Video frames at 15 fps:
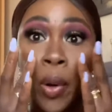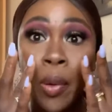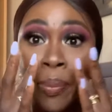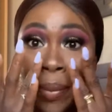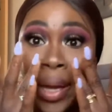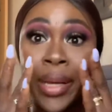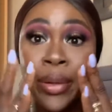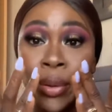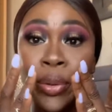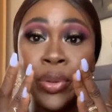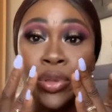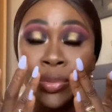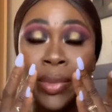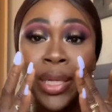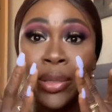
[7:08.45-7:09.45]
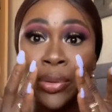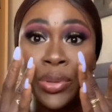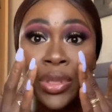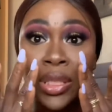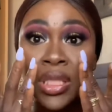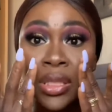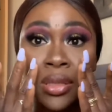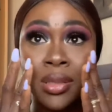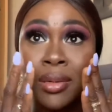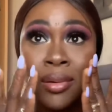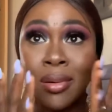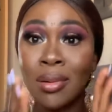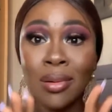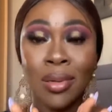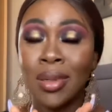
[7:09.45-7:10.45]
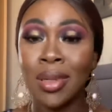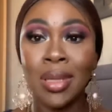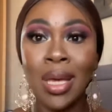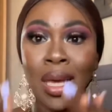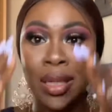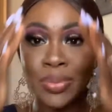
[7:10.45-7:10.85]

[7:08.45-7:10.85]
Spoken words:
on my nose. My nose is, you know, yeah.